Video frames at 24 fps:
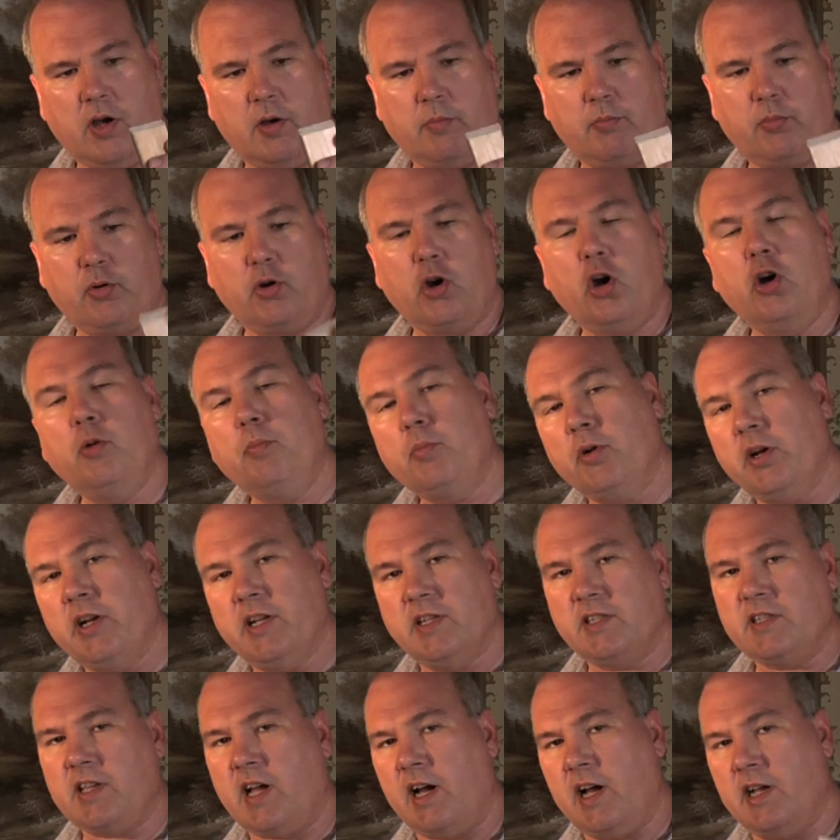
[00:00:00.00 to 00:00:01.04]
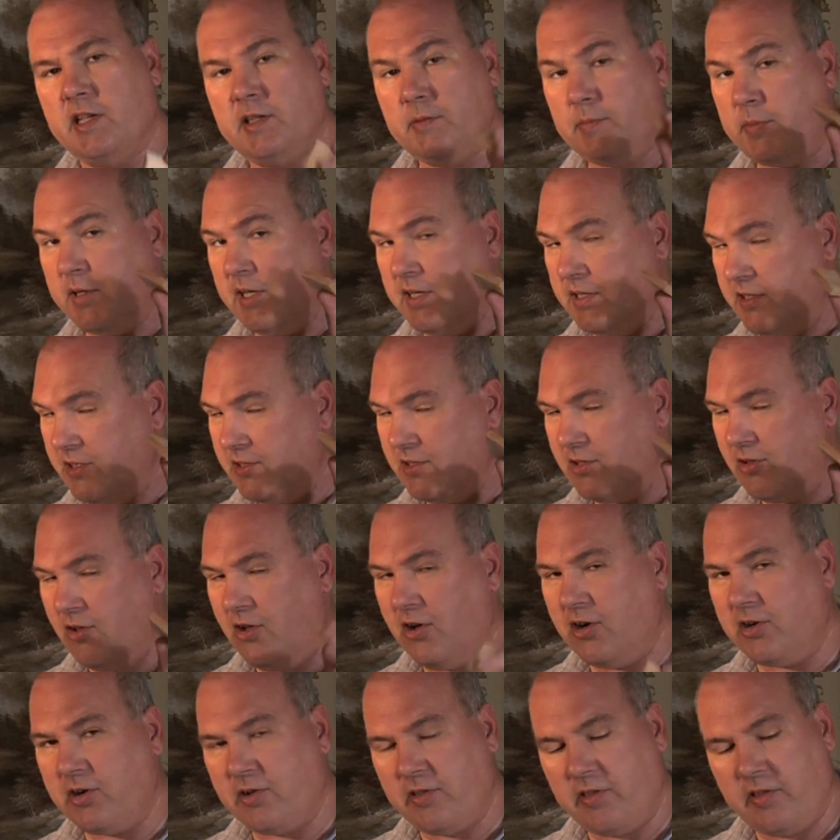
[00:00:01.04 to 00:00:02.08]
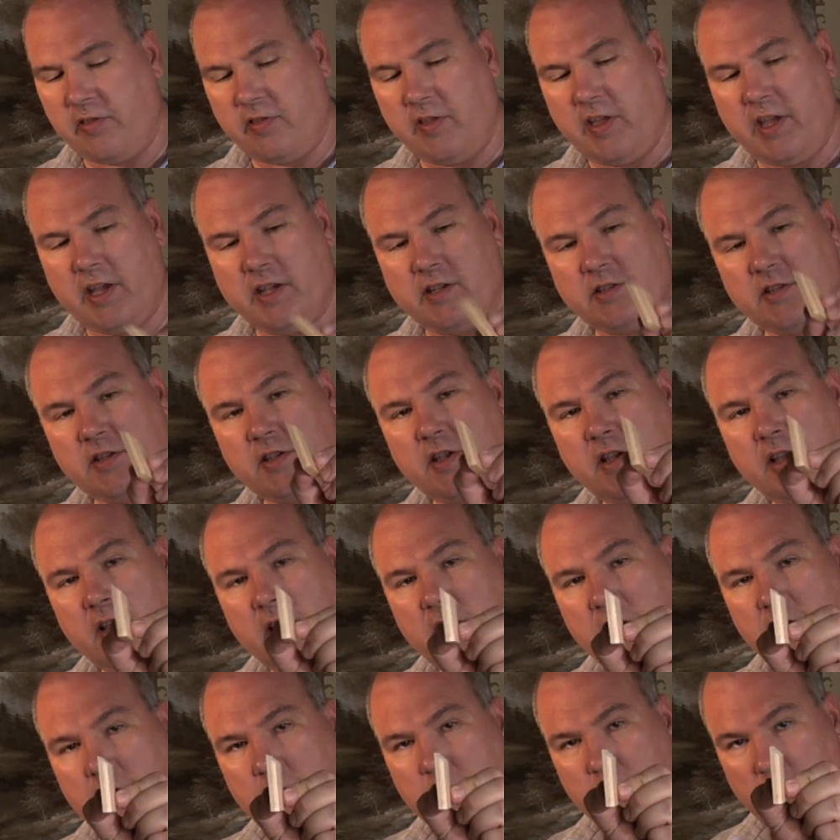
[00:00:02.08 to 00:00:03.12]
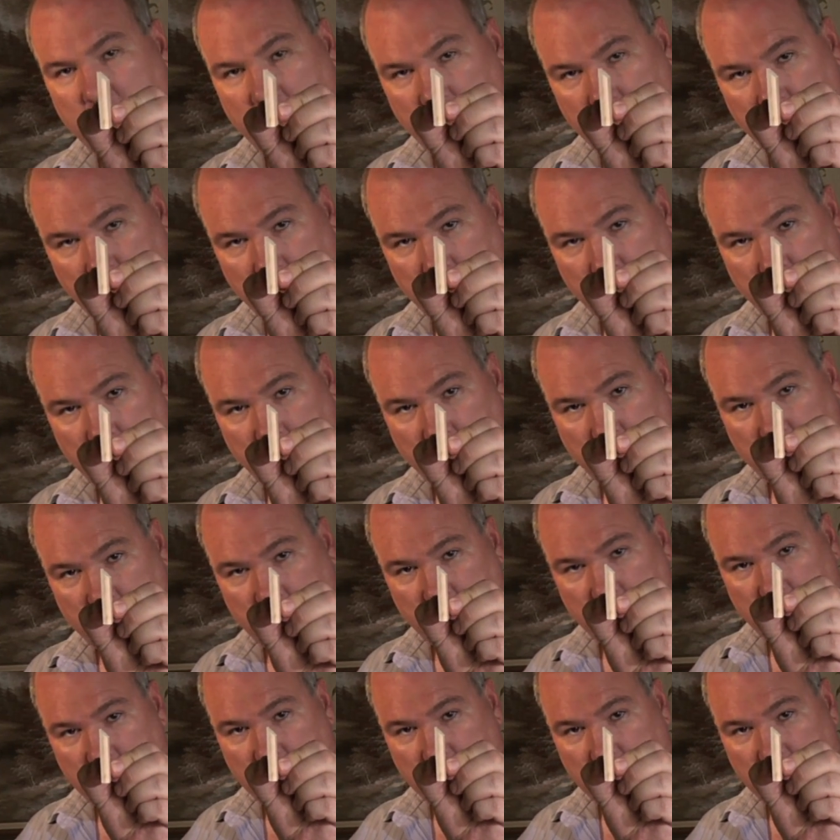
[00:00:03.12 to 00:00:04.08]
appropriate sized pieces, longer than this, but we will